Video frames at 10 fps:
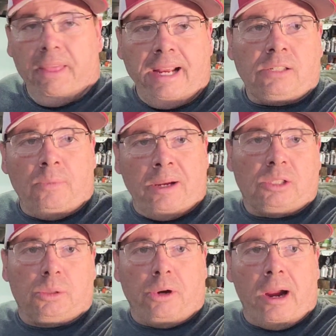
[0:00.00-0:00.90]
Thanks for my
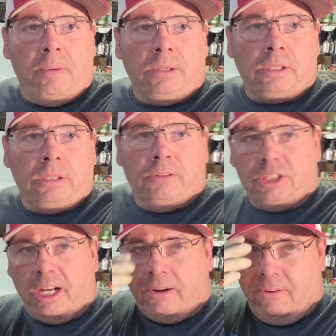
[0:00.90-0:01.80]
subscribers
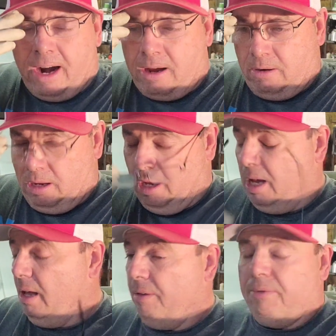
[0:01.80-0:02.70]
for sticking around.
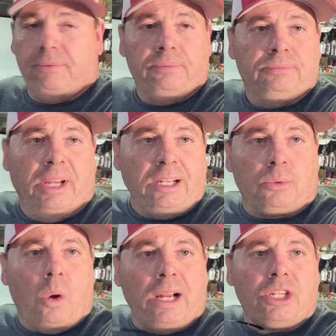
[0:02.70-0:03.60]

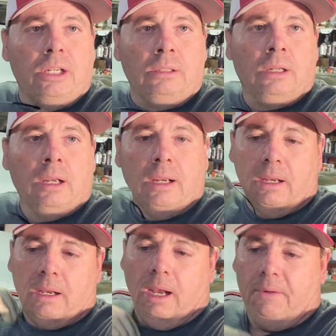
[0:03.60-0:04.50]
Thanks for watching.
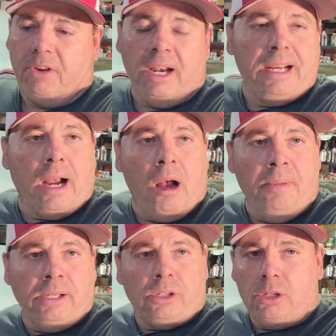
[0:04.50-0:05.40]
If you got any
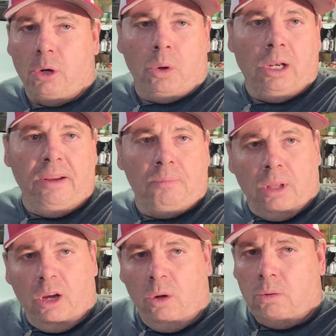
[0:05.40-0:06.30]
comments, you know where to leave them
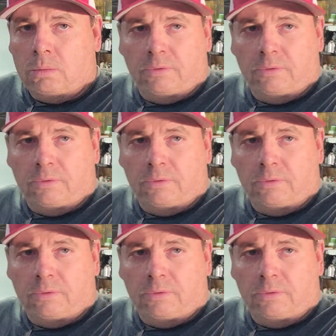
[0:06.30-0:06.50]
below.